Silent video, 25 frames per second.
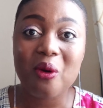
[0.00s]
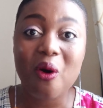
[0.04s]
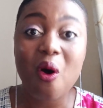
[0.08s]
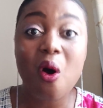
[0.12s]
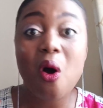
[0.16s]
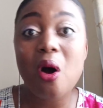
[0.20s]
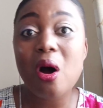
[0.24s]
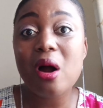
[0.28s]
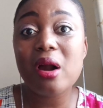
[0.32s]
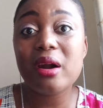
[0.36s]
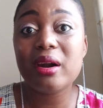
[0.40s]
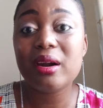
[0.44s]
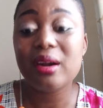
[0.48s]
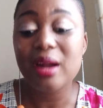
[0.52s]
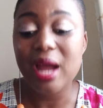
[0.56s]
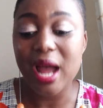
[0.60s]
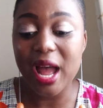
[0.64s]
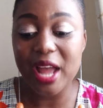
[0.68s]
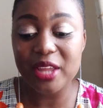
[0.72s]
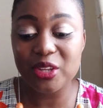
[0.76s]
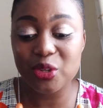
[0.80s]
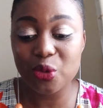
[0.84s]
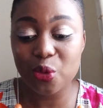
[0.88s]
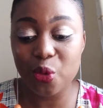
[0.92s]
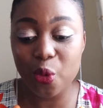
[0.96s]
Or
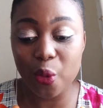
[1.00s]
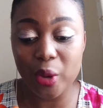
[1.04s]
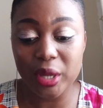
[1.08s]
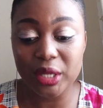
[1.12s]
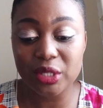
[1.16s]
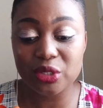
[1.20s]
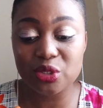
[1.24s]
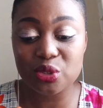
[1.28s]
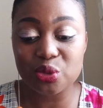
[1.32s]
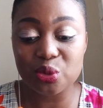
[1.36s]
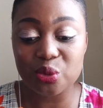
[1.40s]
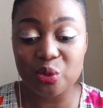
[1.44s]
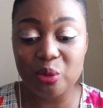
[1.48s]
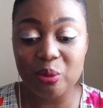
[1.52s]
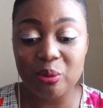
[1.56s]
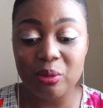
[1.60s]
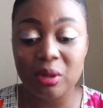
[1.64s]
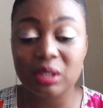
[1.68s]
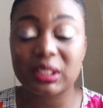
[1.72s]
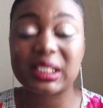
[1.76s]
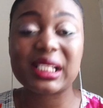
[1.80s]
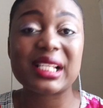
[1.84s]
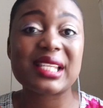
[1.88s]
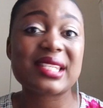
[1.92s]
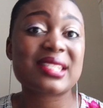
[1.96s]
are you going to
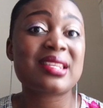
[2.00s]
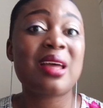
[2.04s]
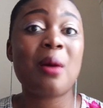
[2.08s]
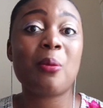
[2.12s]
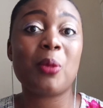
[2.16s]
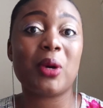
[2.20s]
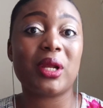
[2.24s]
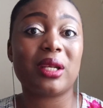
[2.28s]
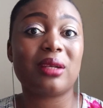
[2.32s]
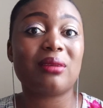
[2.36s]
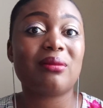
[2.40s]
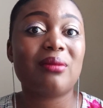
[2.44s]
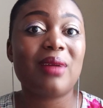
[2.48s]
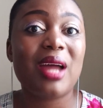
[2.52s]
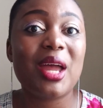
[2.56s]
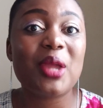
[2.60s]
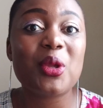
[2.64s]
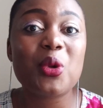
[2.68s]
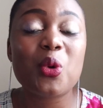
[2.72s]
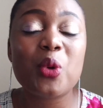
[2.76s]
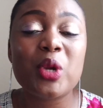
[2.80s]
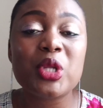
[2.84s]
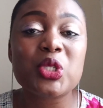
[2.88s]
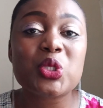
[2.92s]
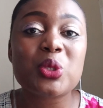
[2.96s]
model someone? Are
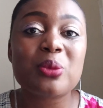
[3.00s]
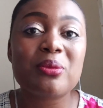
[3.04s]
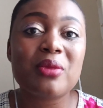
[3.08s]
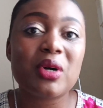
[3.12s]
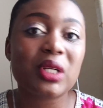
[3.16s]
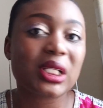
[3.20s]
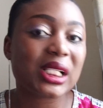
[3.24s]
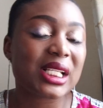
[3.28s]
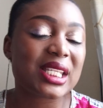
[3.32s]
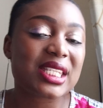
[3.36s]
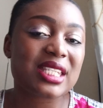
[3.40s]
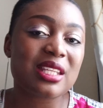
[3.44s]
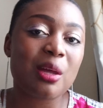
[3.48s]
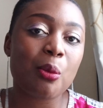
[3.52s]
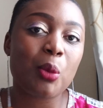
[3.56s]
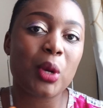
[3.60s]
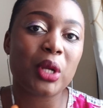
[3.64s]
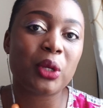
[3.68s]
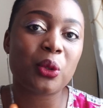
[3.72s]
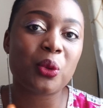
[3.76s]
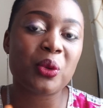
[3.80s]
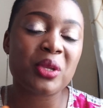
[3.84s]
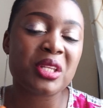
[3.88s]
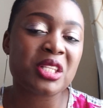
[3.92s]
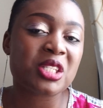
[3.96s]
you going to model
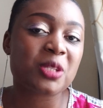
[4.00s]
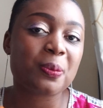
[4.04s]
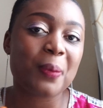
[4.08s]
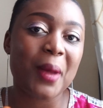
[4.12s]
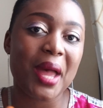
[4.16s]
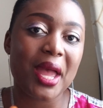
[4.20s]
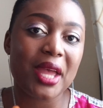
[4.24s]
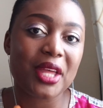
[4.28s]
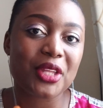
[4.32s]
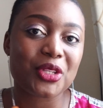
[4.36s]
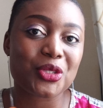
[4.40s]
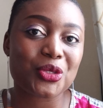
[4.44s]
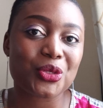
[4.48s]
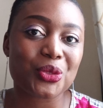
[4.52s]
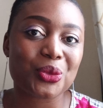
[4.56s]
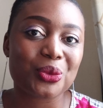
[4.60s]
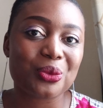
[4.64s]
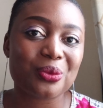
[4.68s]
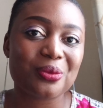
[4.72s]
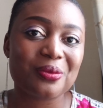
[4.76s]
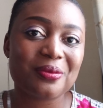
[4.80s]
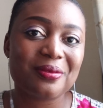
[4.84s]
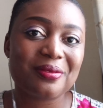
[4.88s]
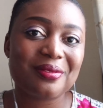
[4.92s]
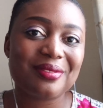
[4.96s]
someone who inspires you?
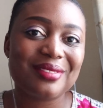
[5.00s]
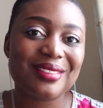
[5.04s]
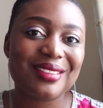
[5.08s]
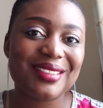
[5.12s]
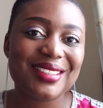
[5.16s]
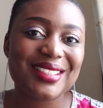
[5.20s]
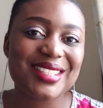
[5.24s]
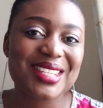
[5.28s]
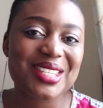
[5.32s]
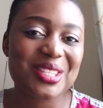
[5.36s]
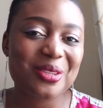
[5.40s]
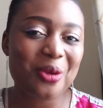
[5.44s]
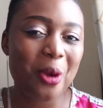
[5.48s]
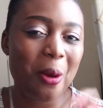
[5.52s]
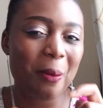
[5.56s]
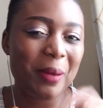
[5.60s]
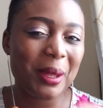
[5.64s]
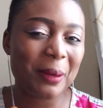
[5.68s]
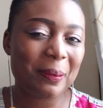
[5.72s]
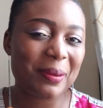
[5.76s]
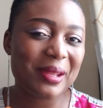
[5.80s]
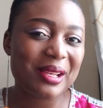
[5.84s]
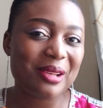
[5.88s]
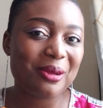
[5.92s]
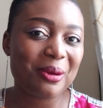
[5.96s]
Just
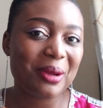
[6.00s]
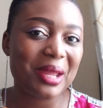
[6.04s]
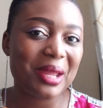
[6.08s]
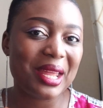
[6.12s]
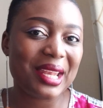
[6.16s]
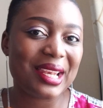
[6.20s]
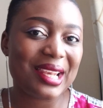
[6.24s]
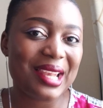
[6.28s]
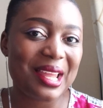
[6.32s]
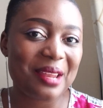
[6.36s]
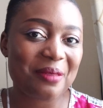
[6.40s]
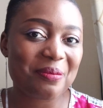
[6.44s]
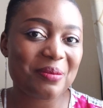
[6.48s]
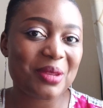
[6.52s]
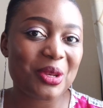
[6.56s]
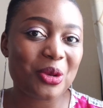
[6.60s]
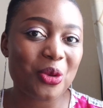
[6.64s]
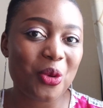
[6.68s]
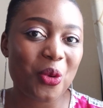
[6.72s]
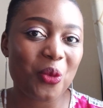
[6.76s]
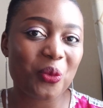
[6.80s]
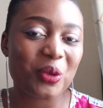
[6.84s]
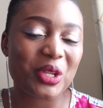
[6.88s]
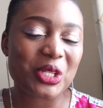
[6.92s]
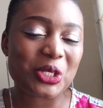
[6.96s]
comment below and let me
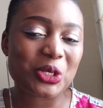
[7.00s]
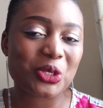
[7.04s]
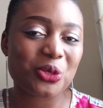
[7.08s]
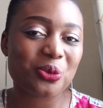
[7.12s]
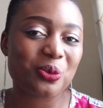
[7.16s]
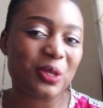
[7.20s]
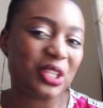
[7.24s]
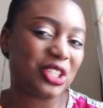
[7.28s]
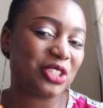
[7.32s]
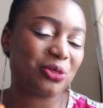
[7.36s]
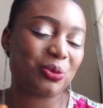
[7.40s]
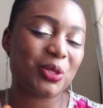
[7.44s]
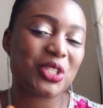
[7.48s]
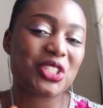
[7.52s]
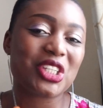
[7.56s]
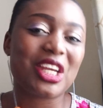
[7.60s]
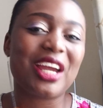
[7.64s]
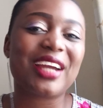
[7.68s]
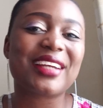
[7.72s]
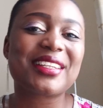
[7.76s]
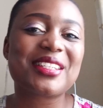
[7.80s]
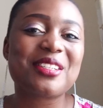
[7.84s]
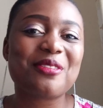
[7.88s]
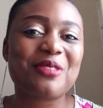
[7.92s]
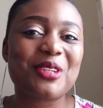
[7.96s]
know which
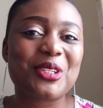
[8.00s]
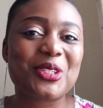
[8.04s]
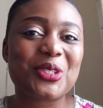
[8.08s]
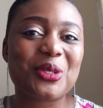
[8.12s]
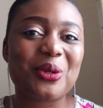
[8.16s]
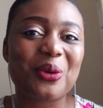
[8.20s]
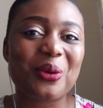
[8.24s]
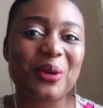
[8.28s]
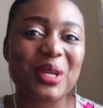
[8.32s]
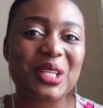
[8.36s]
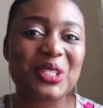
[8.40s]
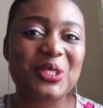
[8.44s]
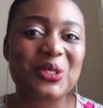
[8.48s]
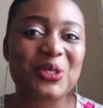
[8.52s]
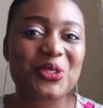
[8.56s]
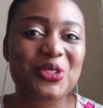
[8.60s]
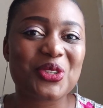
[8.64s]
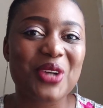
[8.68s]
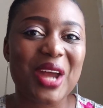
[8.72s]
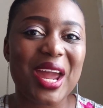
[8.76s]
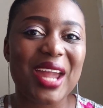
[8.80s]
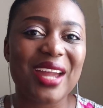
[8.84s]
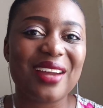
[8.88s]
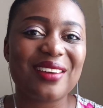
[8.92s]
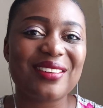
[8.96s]
activity you're going to
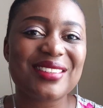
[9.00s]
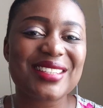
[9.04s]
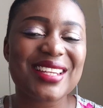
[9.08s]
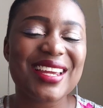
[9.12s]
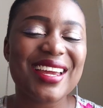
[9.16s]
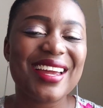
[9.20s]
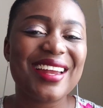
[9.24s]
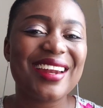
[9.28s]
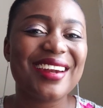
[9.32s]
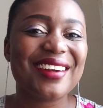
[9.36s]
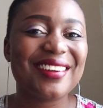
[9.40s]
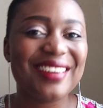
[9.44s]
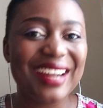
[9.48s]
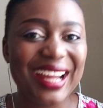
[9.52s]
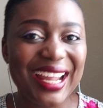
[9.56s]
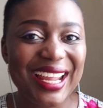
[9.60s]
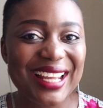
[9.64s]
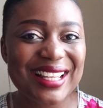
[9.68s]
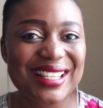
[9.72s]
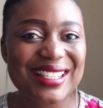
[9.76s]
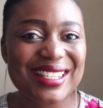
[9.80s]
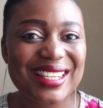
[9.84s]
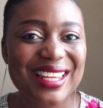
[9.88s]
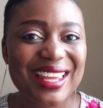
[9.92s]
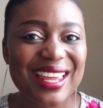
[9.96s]
try out,
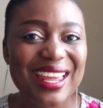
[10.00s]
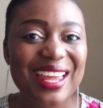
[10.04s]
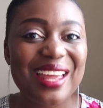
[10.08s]
right?